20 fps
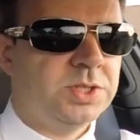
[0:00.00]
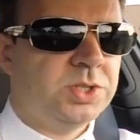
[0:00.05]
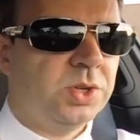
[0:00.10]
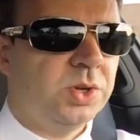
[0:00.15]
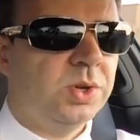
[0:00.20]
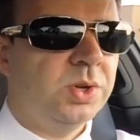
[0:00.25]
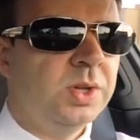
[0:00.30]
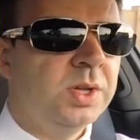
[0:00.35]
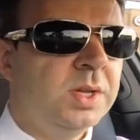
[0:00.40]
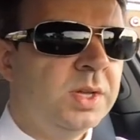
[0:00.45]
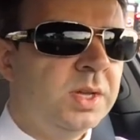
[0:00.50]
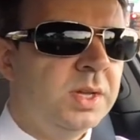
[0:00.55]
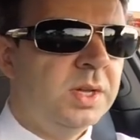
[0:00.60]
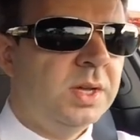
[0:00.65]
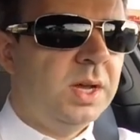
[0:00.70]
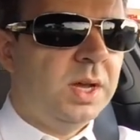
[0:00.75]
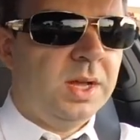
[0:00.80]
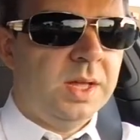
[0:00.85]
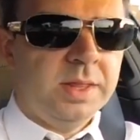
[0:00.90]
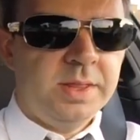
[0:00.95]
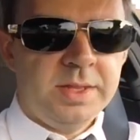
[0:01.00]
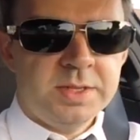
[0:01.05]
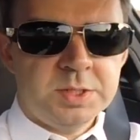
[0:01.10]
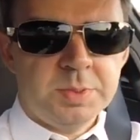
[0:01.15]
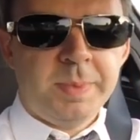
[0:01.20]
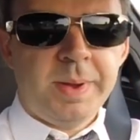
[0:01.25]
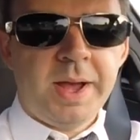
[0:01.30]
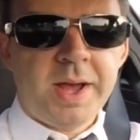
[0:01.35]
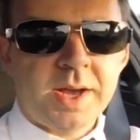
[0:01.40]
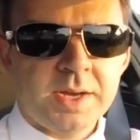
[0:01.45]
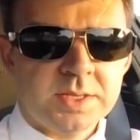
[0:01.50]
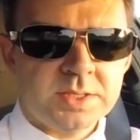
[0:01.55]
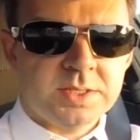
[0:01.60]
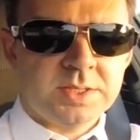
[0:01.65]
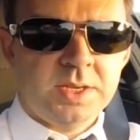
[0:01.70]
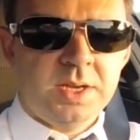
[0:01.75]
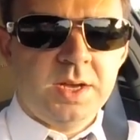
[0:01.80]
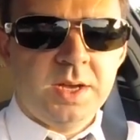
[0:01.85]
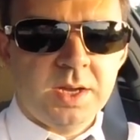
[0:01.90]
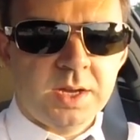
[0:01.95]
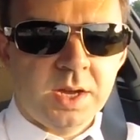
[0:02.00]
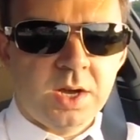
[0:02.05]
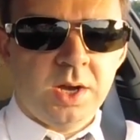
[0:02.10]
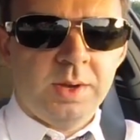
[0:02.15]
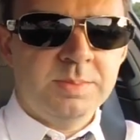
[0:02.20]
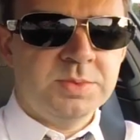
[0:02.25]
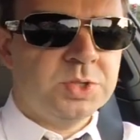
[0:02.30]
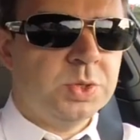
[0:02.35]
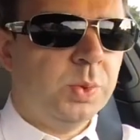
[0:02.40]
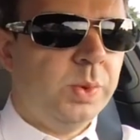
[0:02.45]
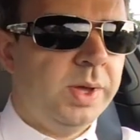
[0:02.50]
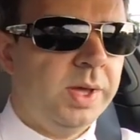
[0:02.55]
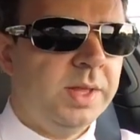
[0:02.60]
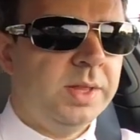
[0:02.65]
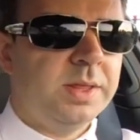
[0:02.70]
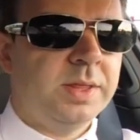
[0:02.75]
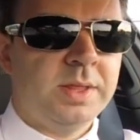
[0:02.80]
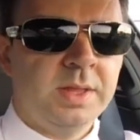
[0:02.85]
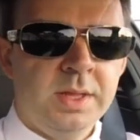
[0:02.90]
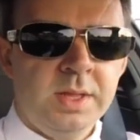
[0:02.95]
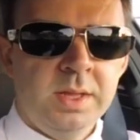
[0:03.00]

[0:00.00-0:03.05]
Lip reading: So this box comes with